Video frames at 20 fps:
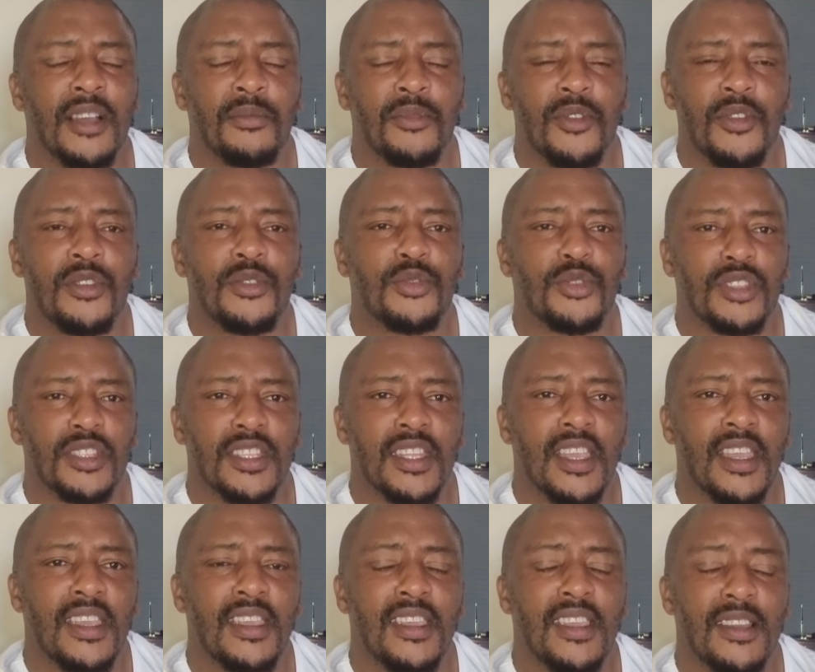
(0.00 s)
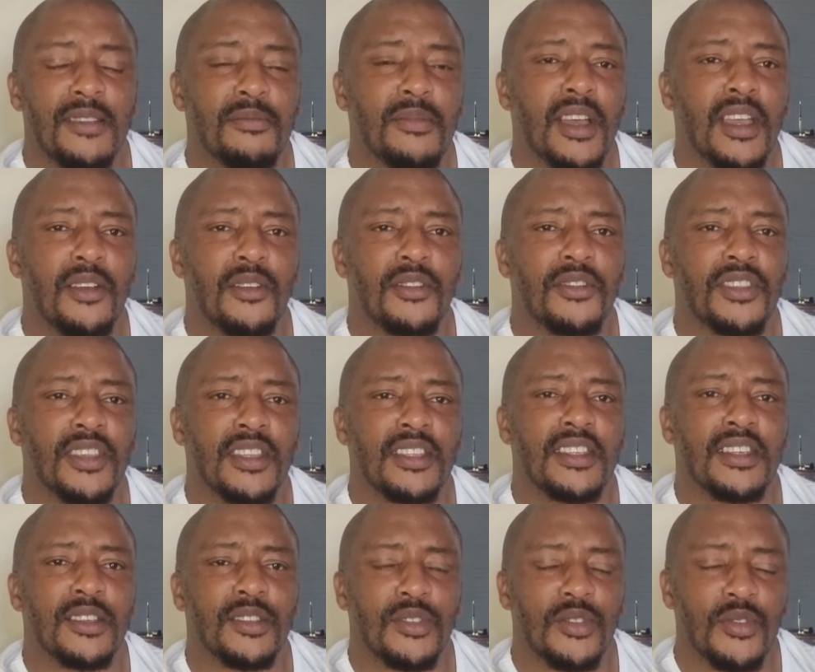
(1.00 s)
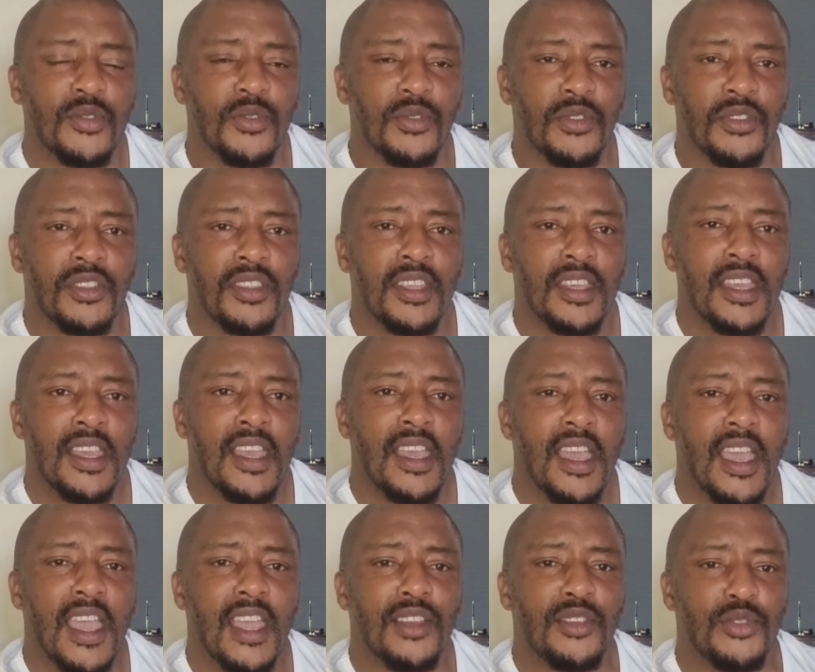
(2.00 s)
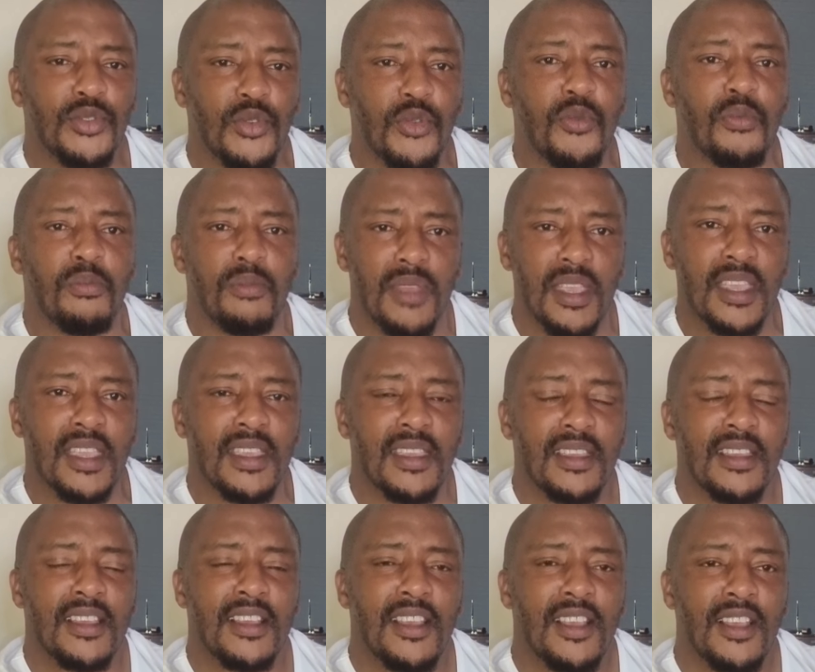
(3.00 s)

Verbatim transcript: I'm going to stay in my authentic truth and do me.